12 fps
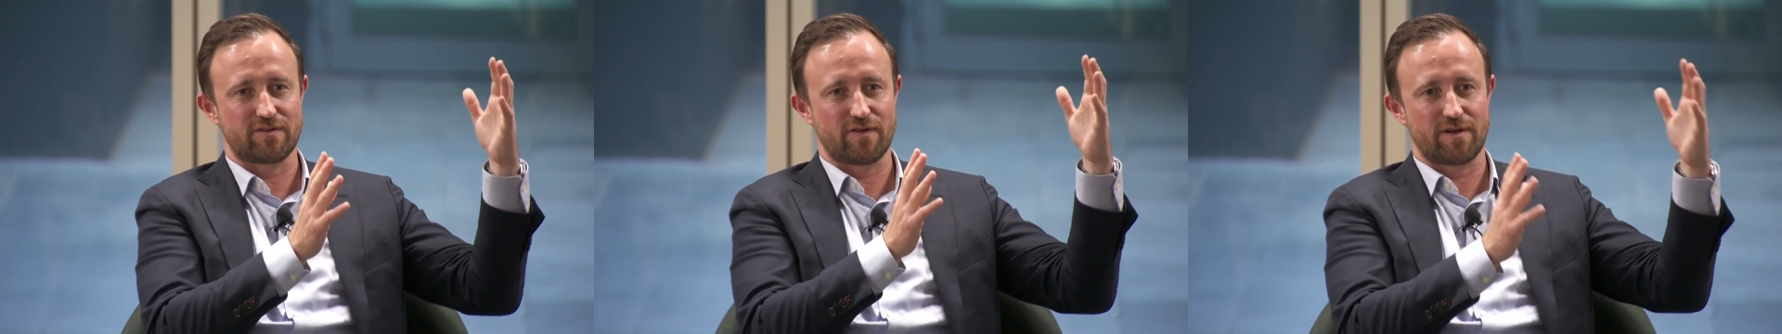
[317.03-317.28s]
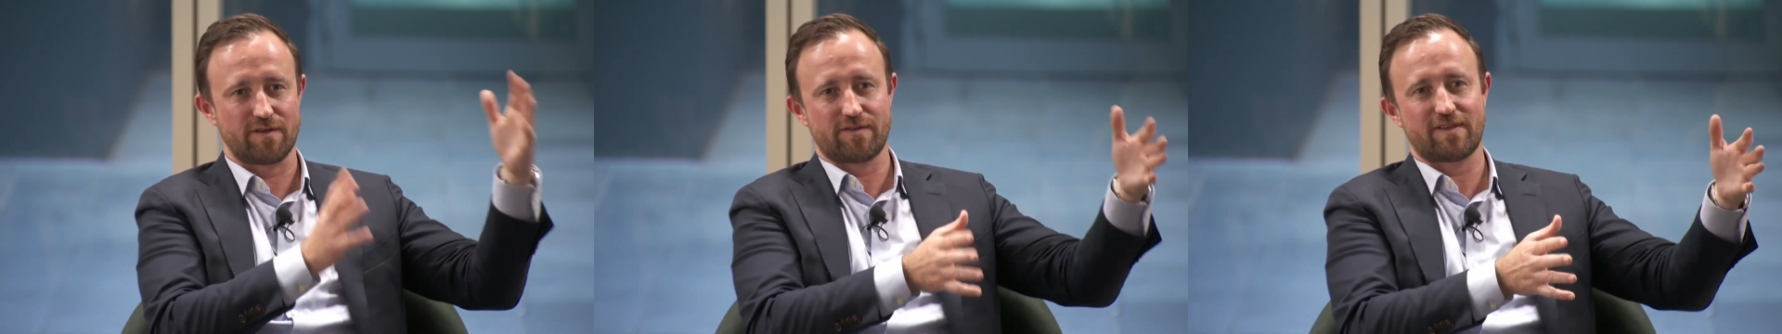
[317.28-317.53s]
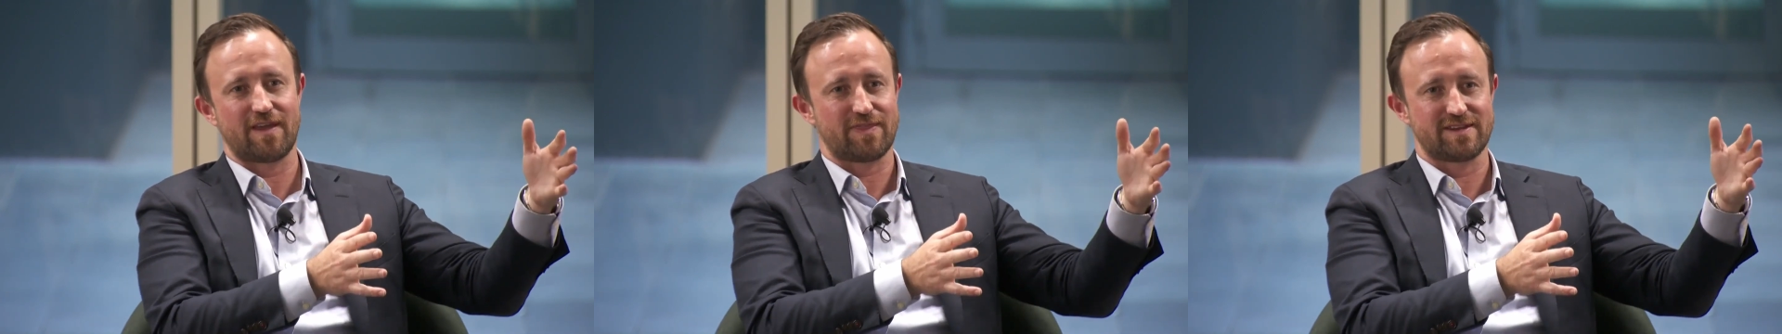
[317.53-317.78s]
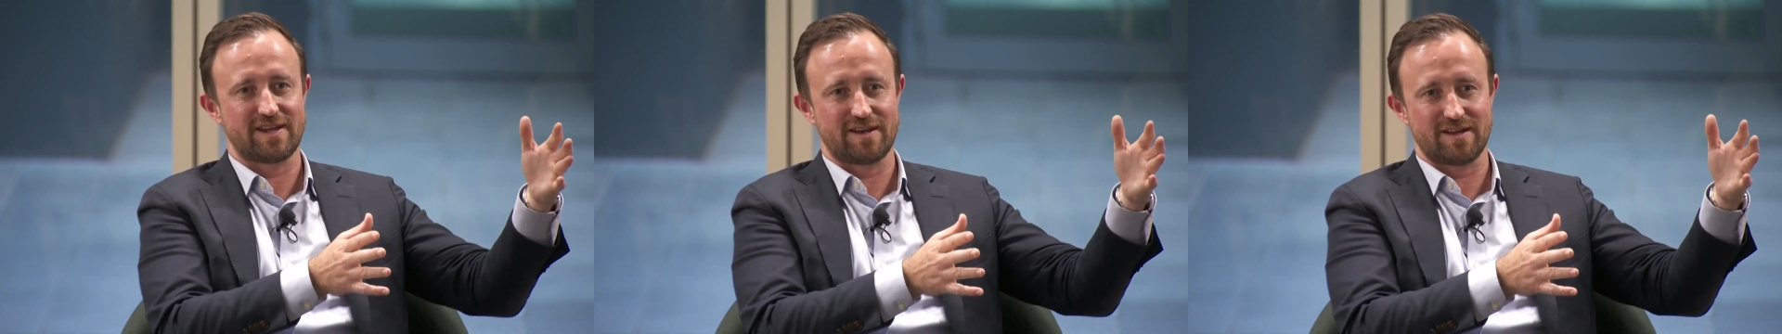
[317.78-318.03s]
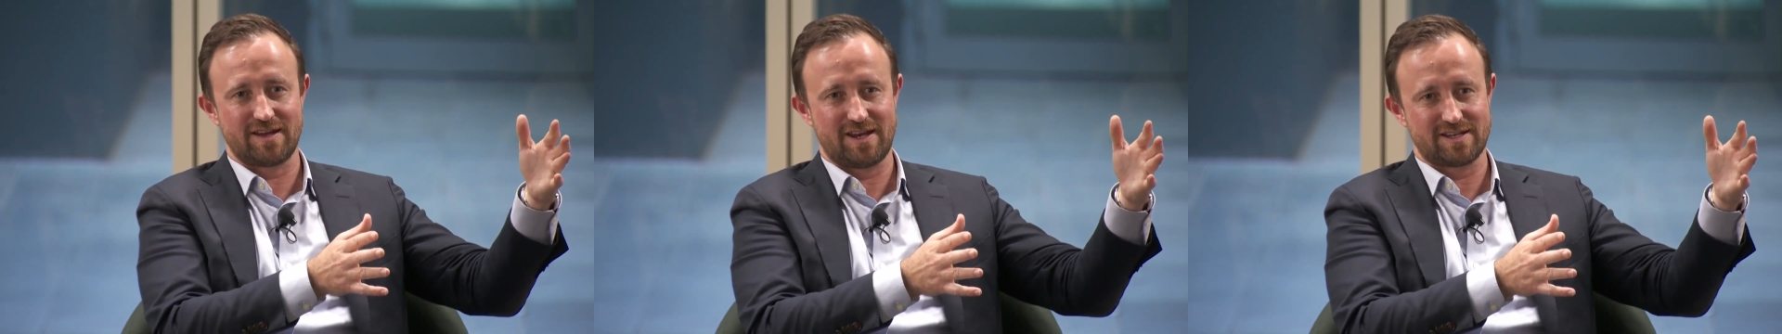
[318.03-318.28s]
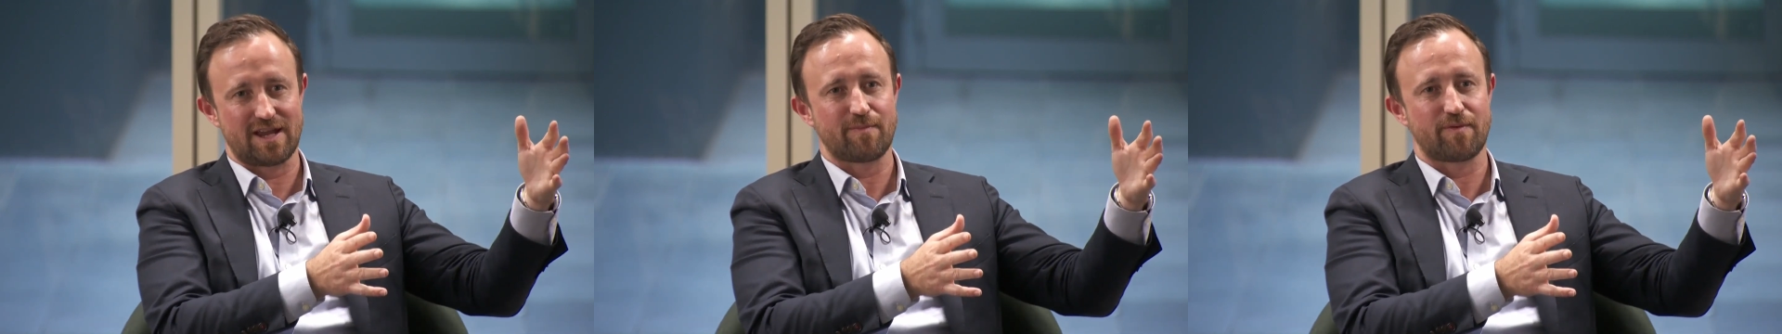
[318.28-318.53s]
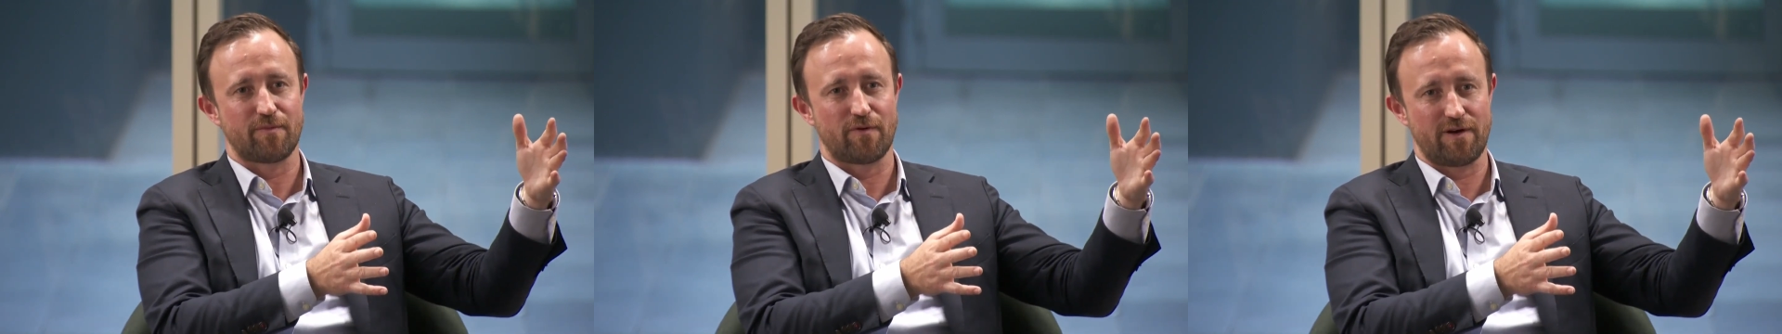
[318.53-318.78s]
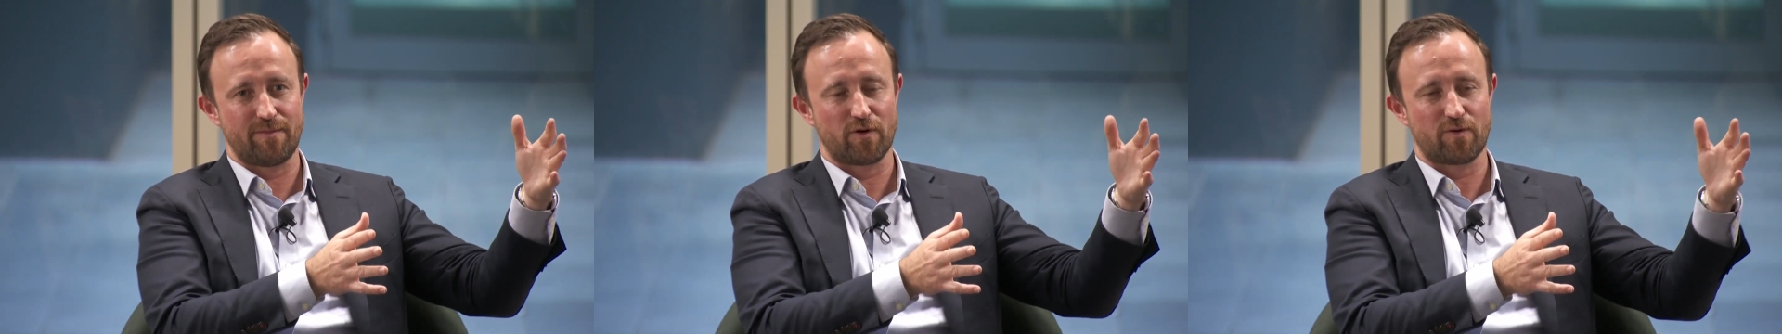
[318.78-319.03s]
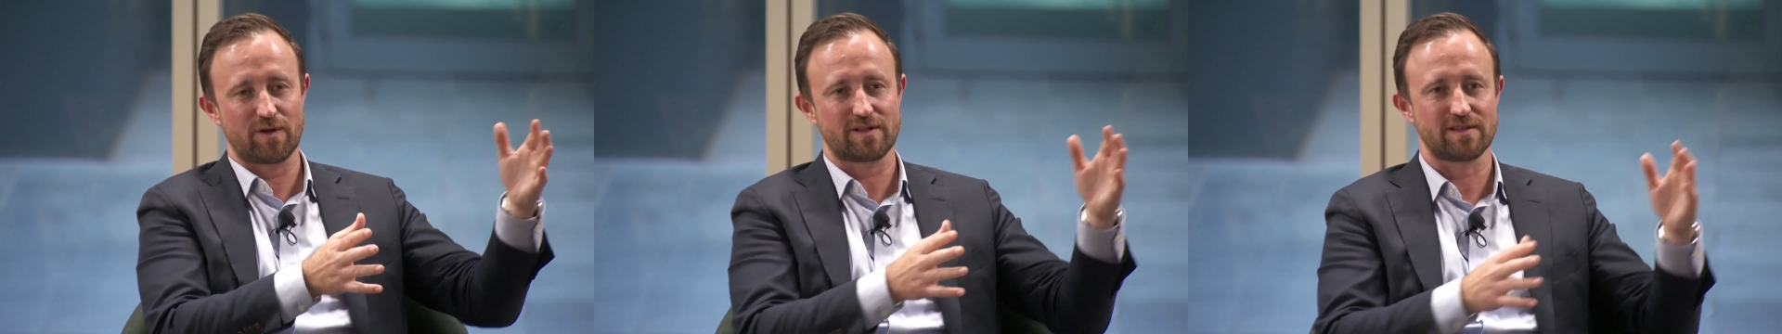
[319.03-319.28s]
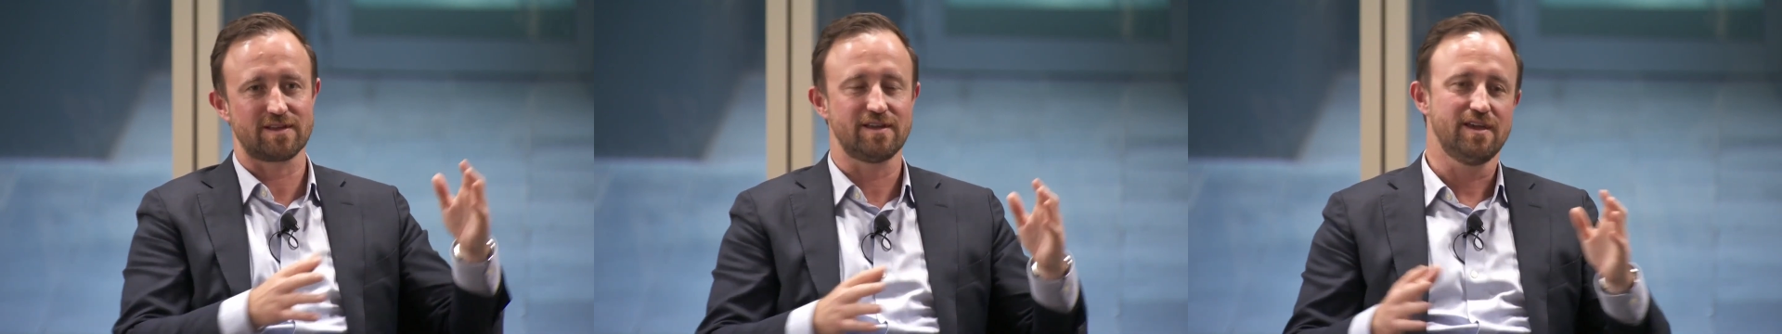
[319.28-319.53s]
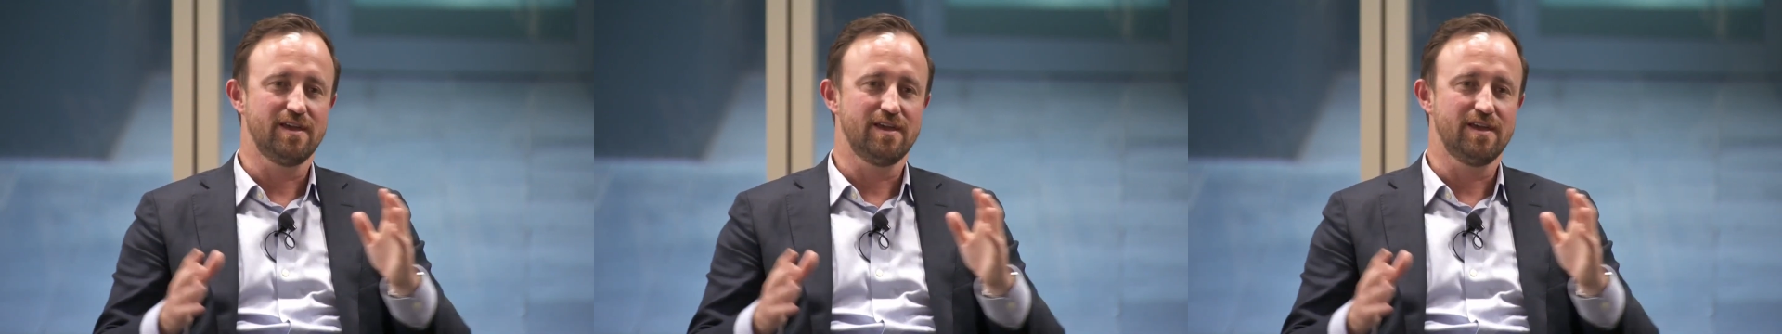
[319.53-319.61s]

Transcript: try to get the data into Apromore more quickly.